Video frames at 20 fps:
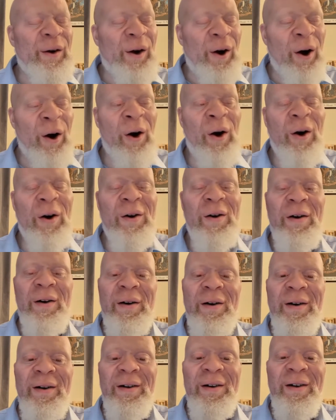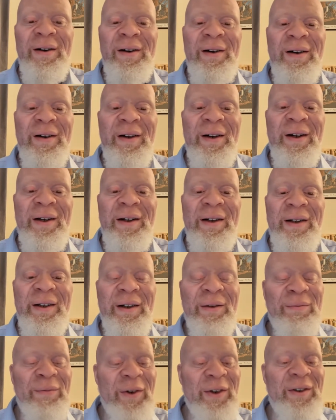Kong
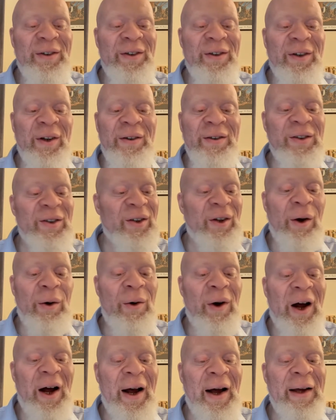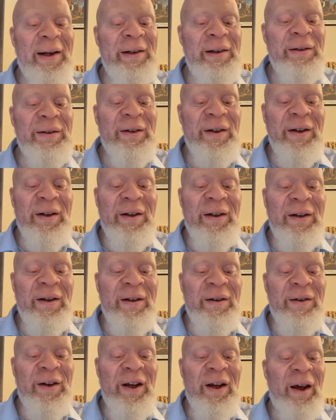Monster Skull Island,
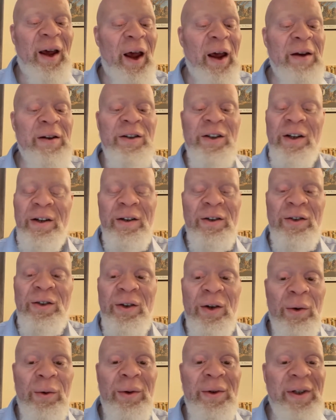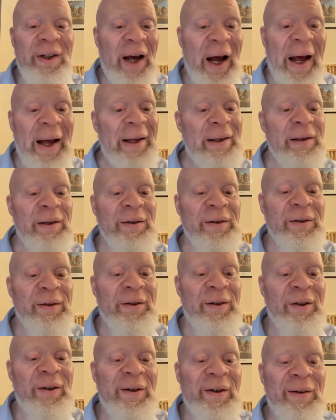it ends, he's still on the island,
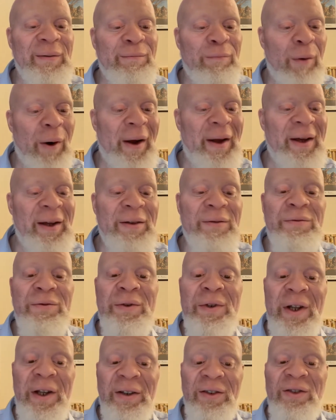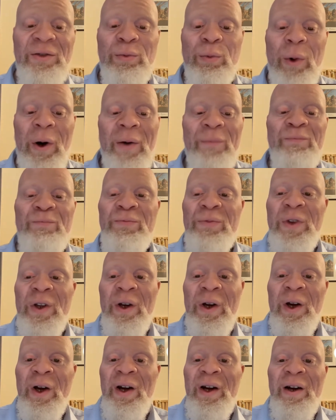right? In this one,
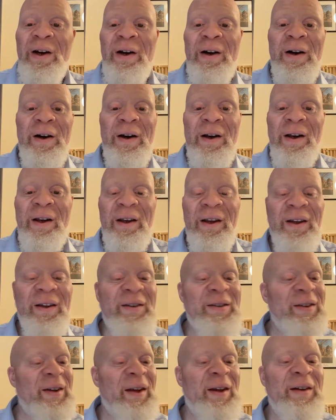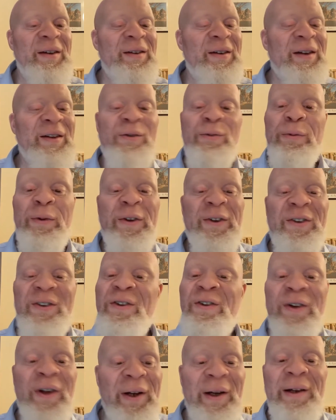he's in this
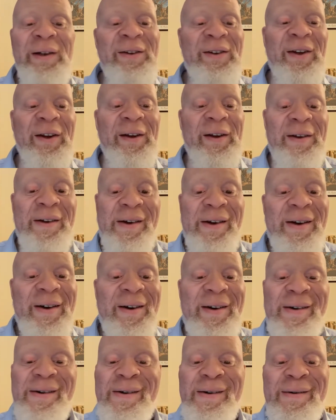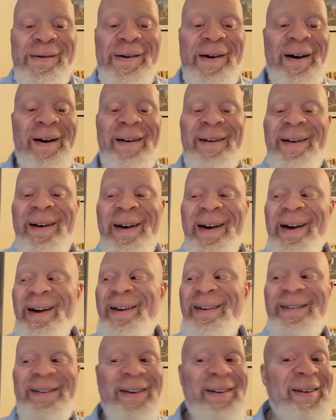facility, right?
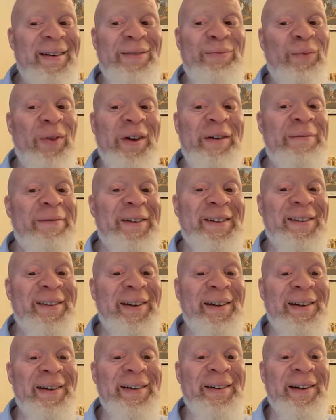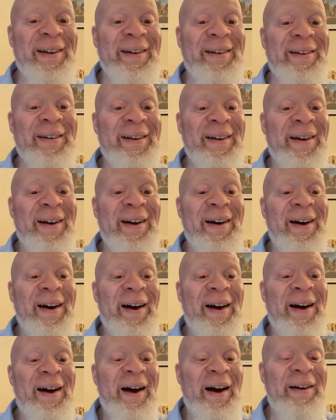He's in this big facility.
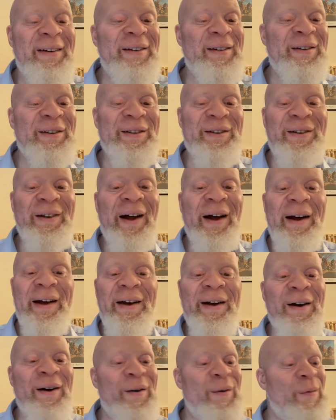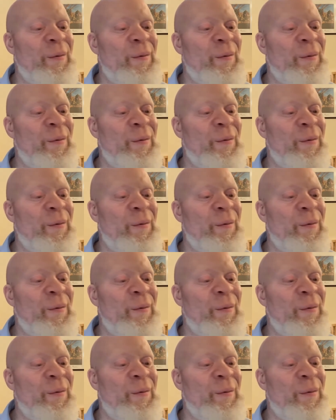And you're just like,